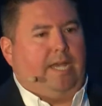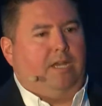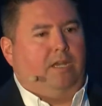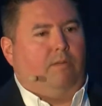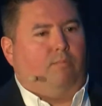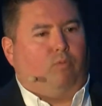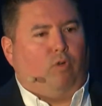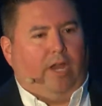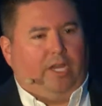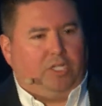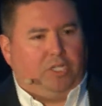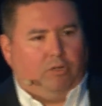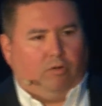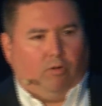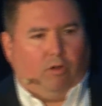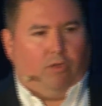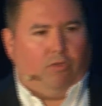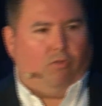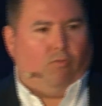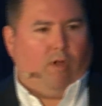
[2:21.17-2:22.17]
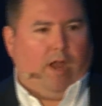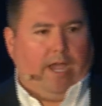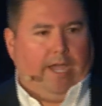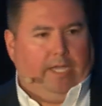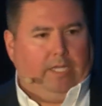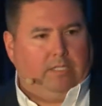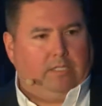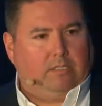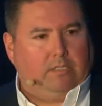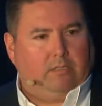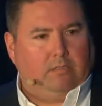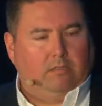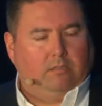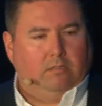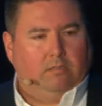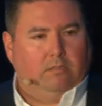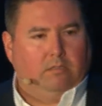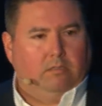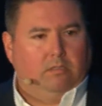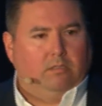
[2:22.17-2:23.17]
and depression are on the rise.
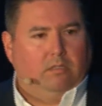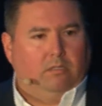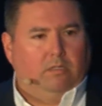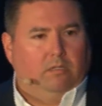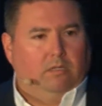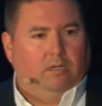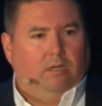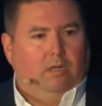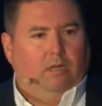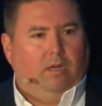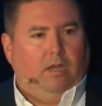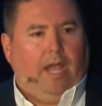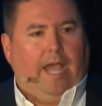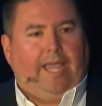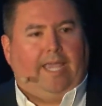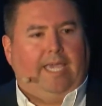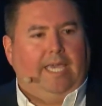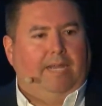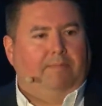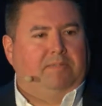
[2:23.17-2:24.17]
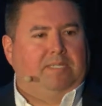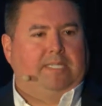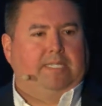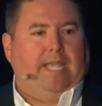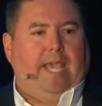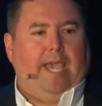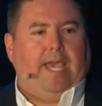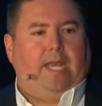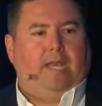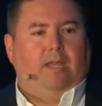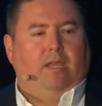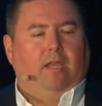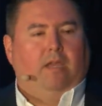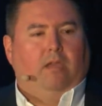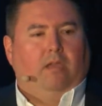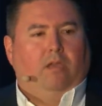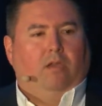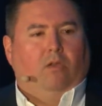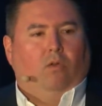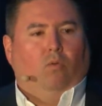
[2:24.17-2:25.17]
I get upset
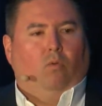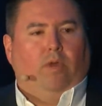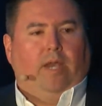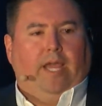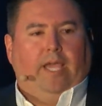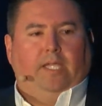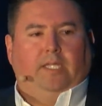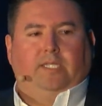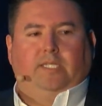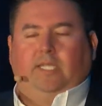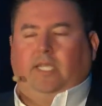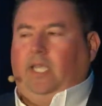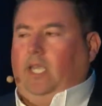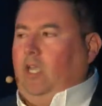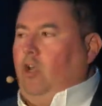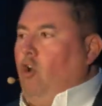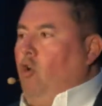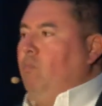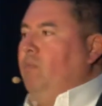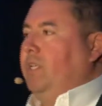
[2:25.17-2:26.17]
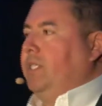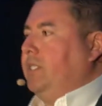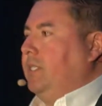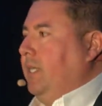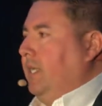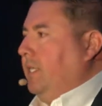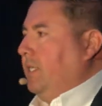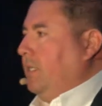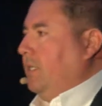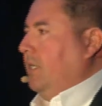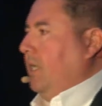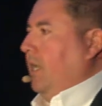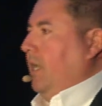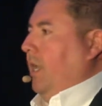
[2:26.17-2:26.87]
when I see homelessness